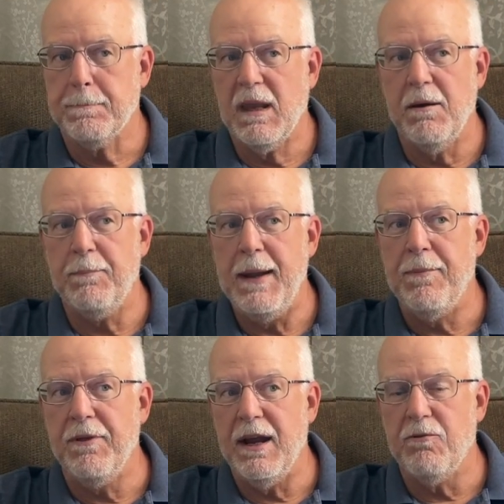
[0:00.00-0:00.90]
But
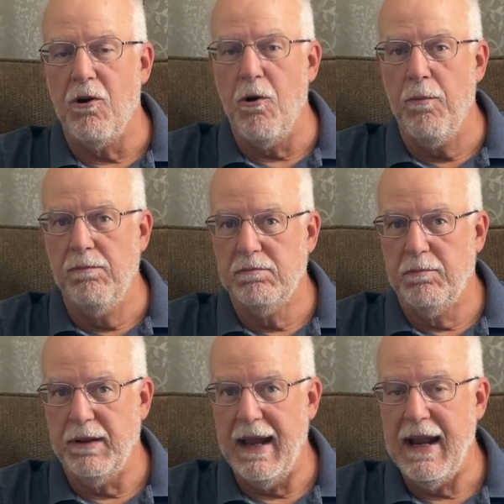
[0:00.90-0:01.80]
people that grow
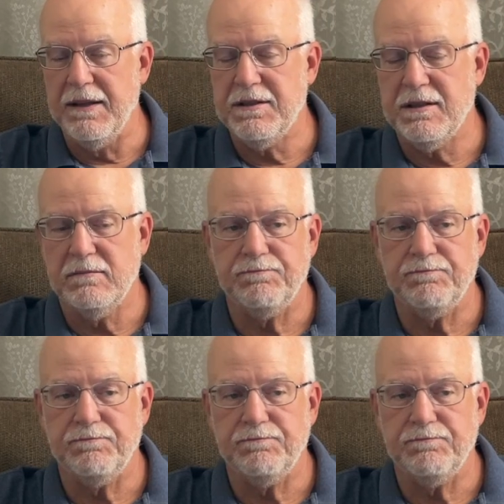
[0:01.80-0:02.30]
plants